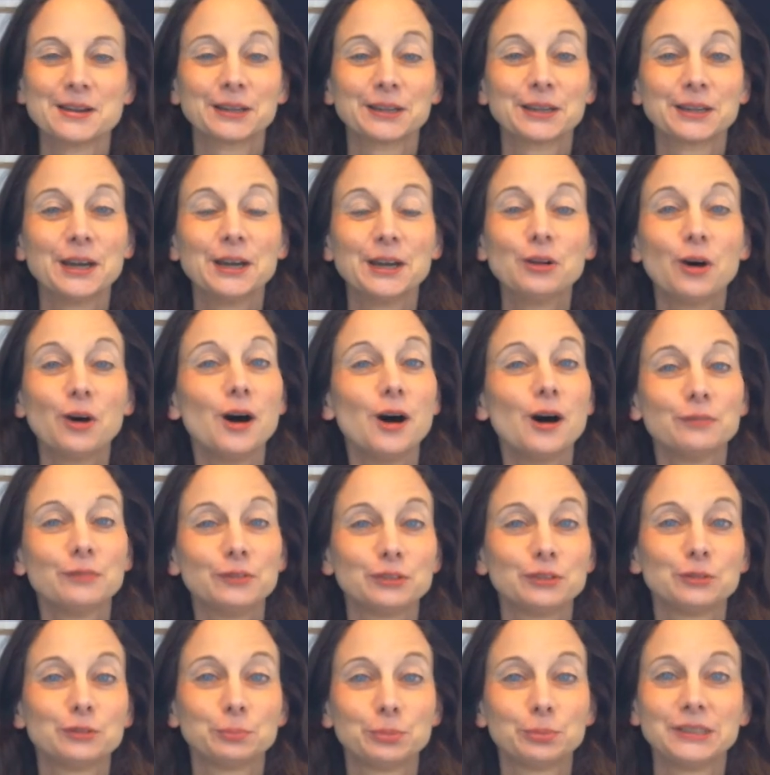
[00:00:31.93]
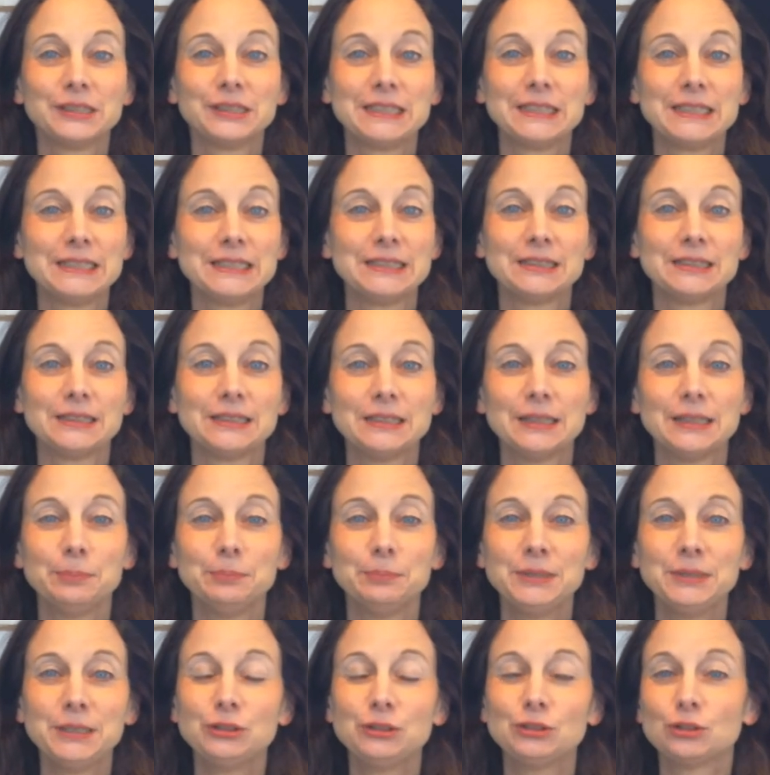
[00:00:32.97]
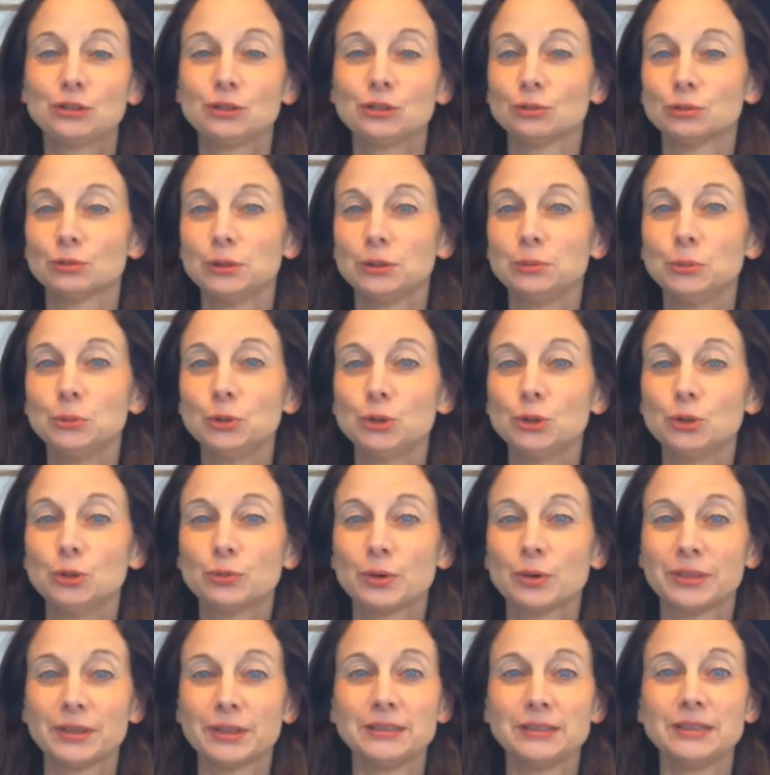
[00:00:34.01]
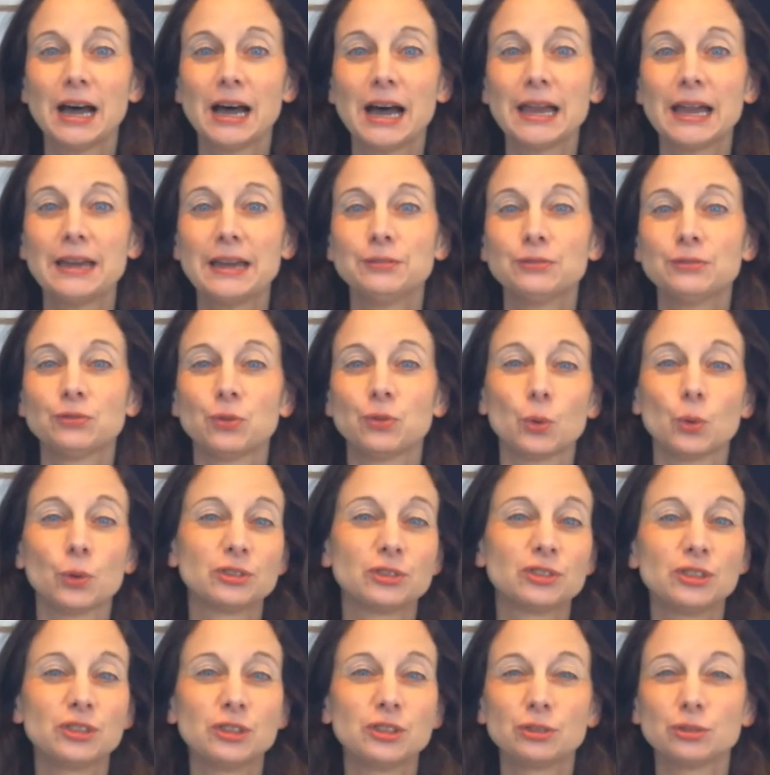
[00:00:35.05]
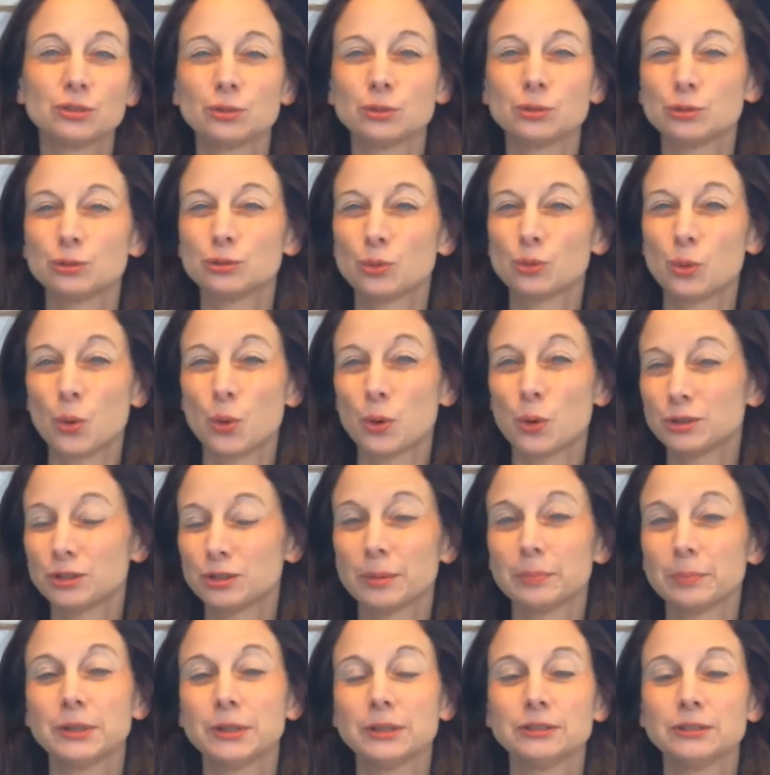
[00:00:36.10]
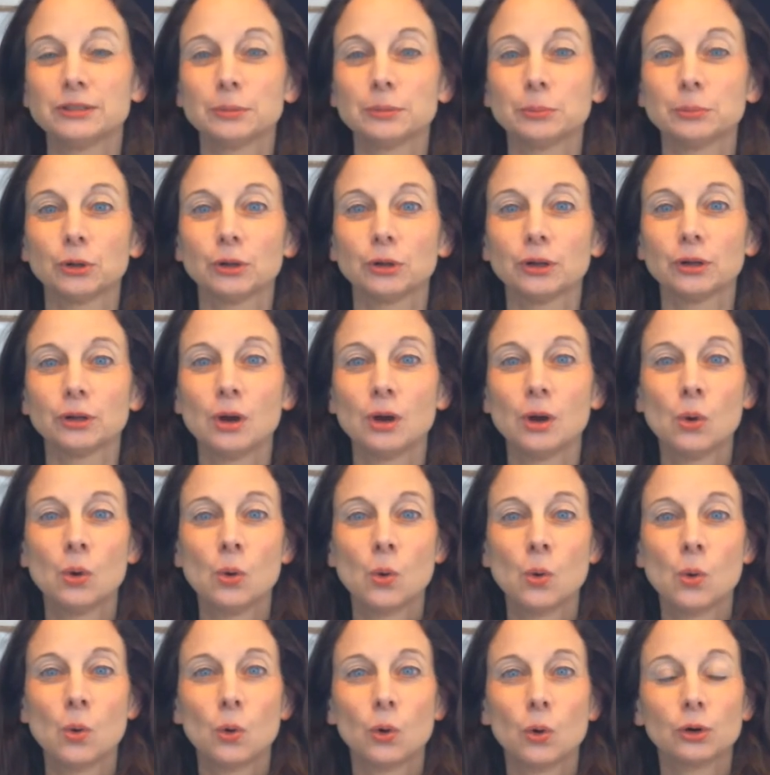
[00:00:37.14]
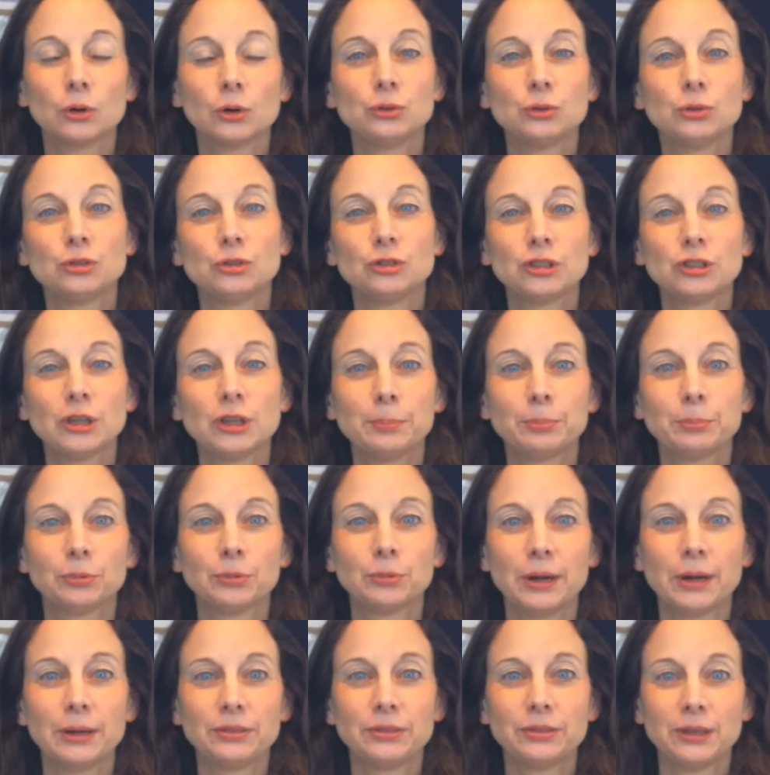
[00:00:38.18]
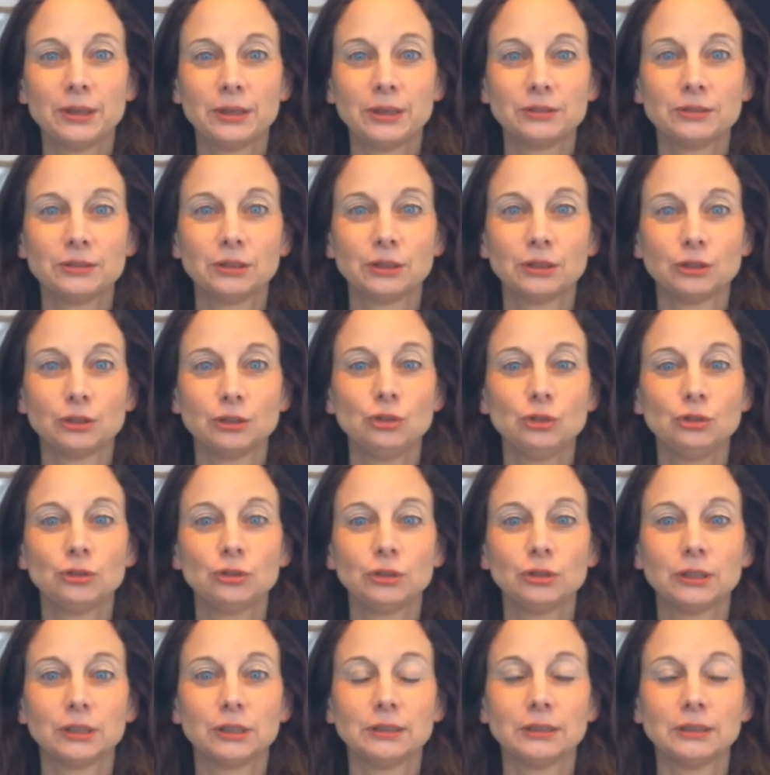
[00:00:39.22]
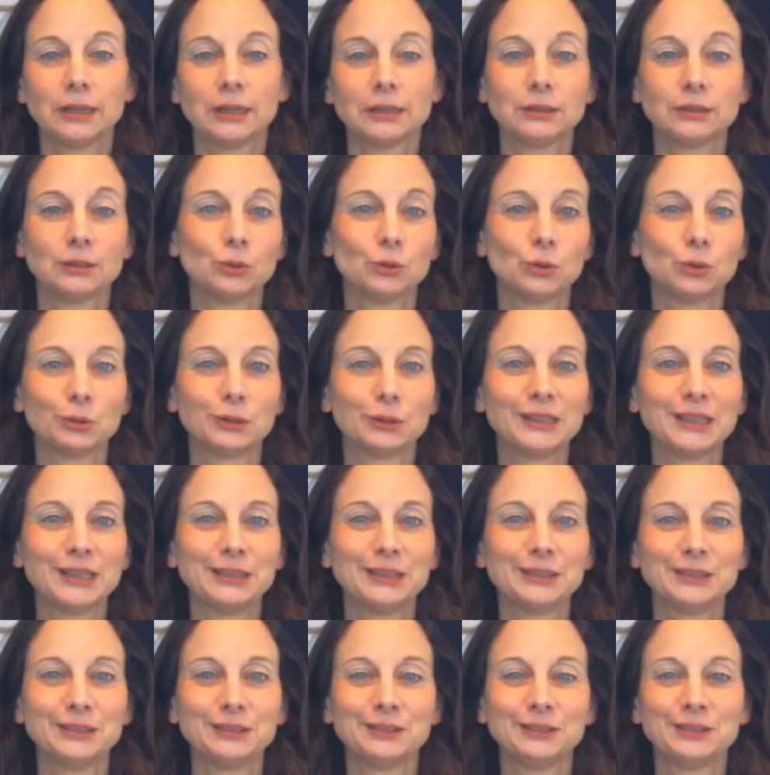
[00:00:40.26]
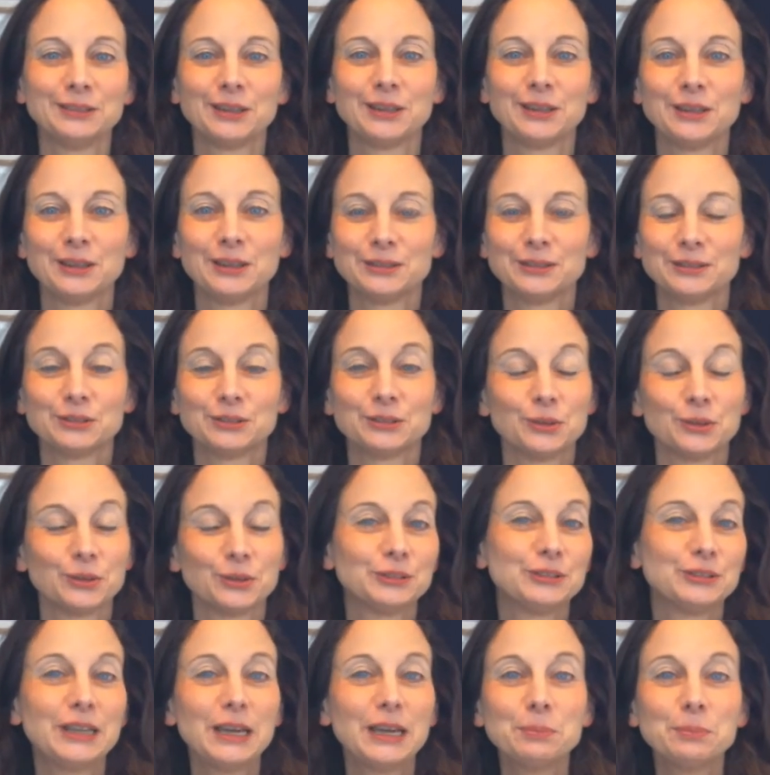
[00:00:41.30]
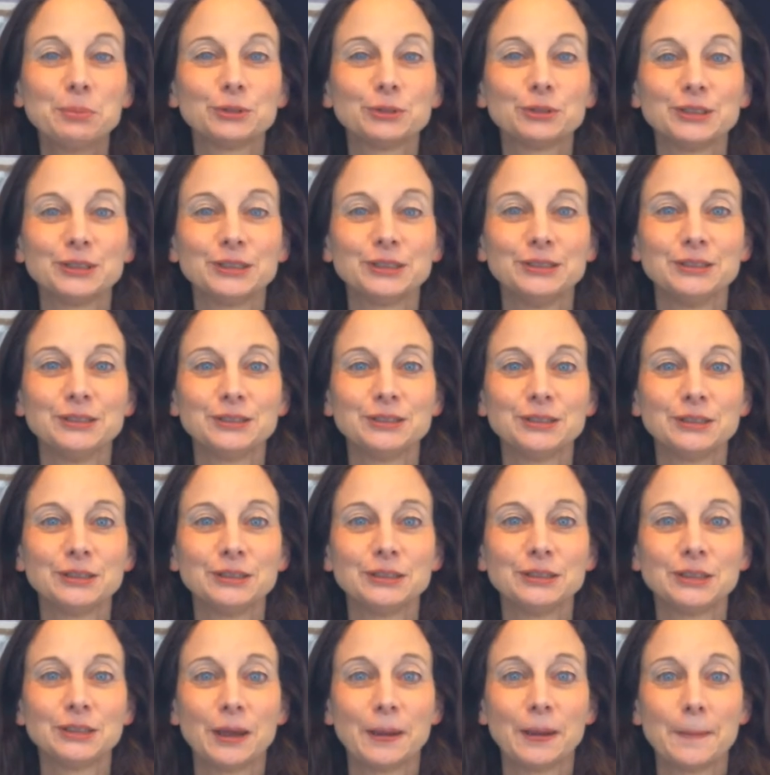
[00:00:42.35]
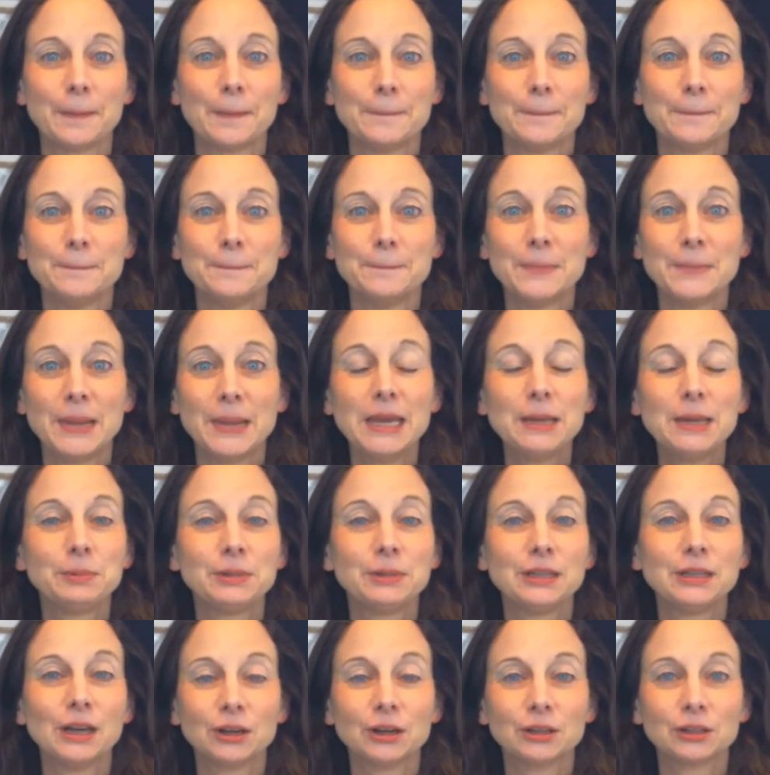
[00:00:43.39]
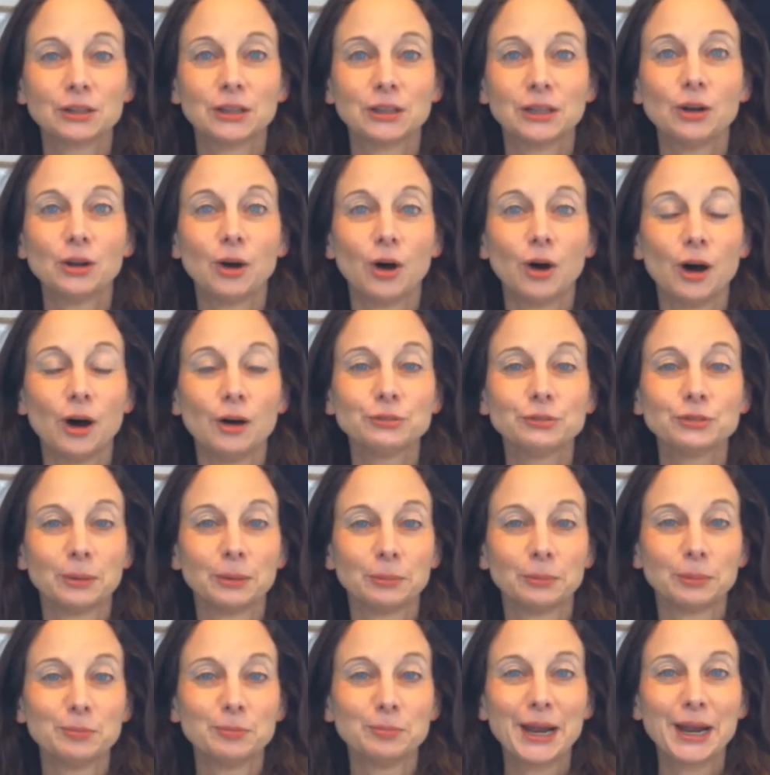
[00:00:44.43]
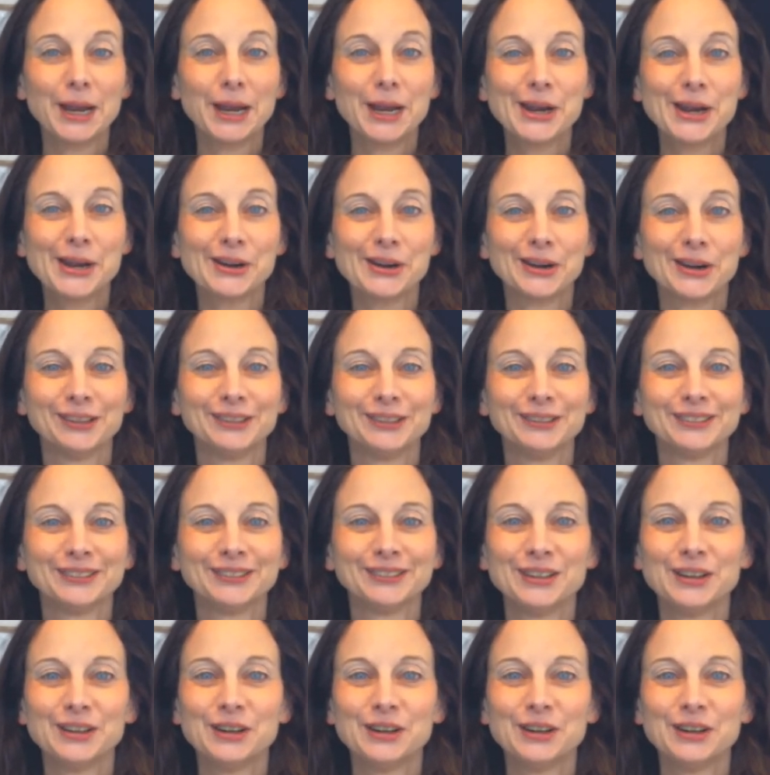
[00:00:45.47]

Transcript: Cut off is pretty easy. It means to remove with a knife or scissors or something similar, or to separate things that are usually connected or related. So a sample sentence is, maybe I'll cut off some of my hair.